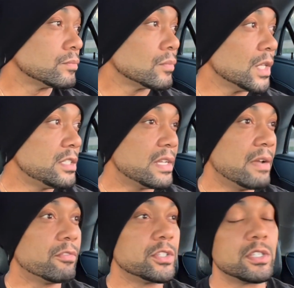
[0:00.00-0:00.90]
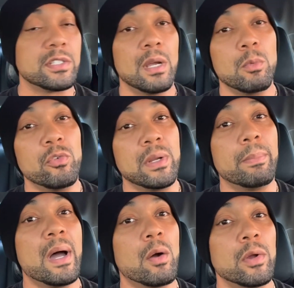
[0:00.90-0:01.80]
It's time for us to start moving in
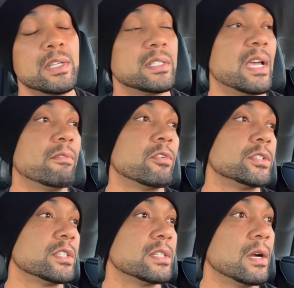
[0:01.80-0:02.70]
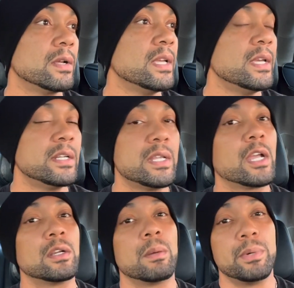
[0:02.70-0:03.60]
power. It's time for us to start
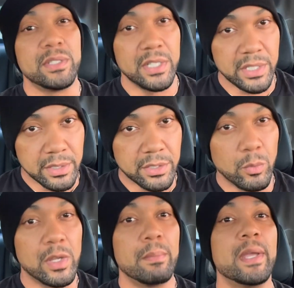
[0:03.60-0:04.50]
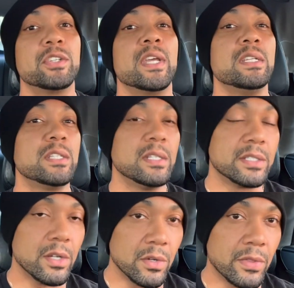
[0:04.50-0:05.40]
taking our position so we can make change in this
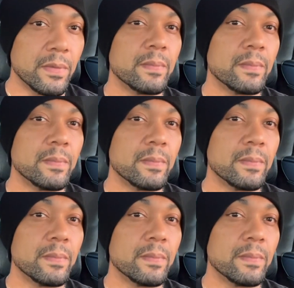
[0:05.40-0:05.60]
earth.